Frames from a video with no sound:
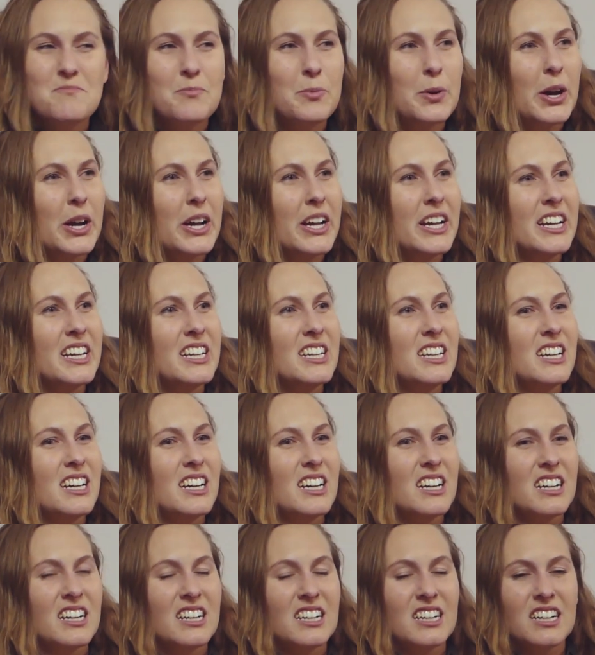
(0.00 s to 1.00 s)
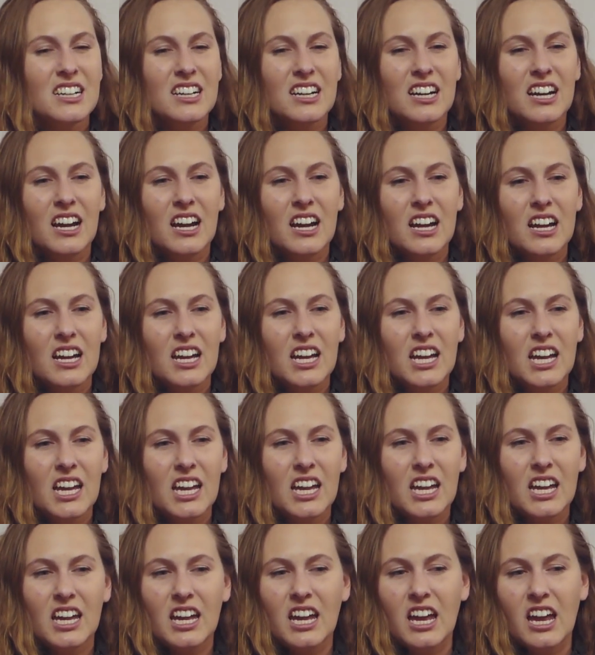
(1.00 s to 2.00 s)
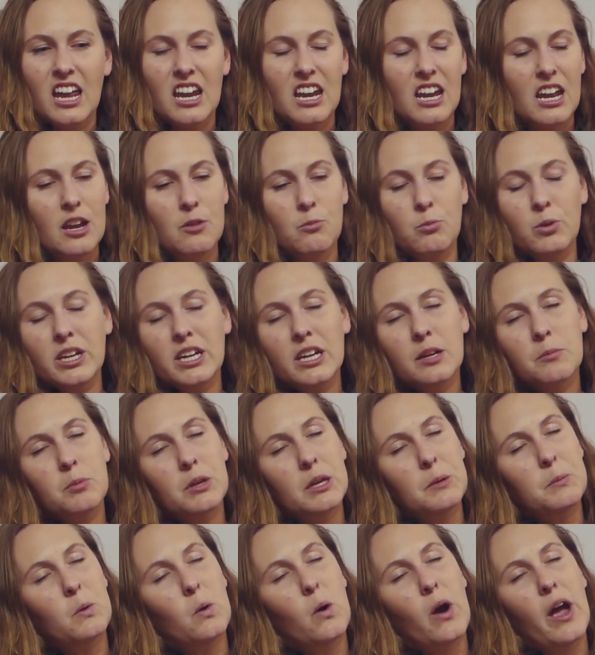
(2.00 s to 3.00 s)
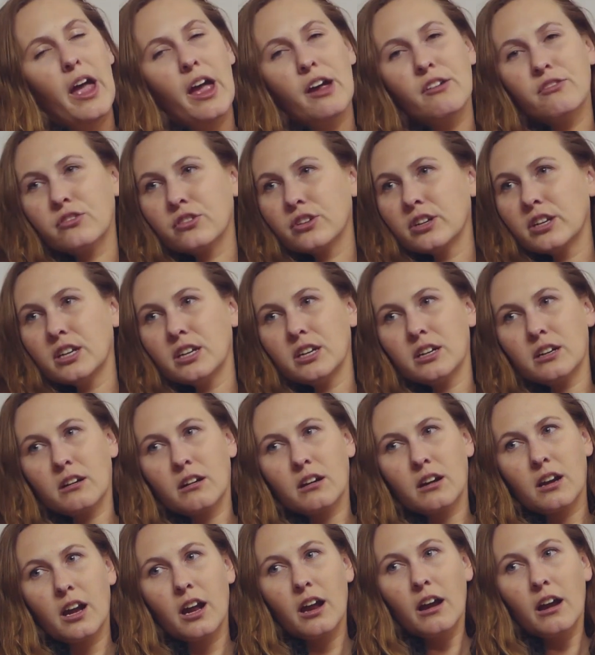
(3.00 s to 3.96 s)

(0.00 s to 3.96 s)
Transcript: But and we get people every year